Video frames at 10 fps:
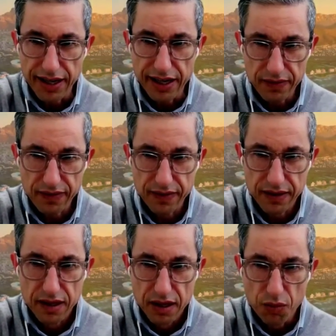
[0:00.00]
health
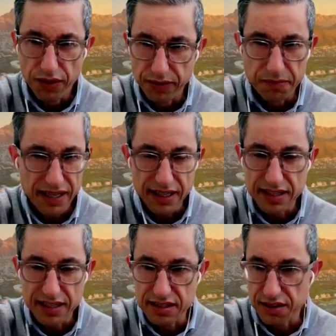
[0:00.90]
with
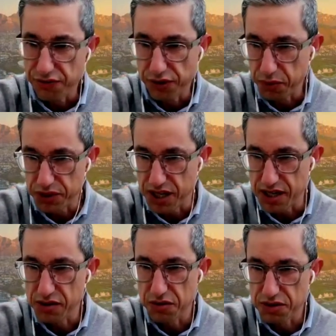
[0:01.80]
many different
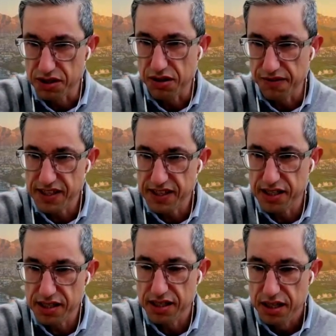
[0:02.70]
potential
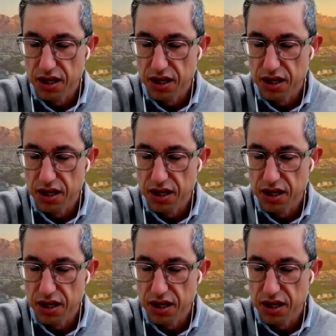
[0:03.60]
services.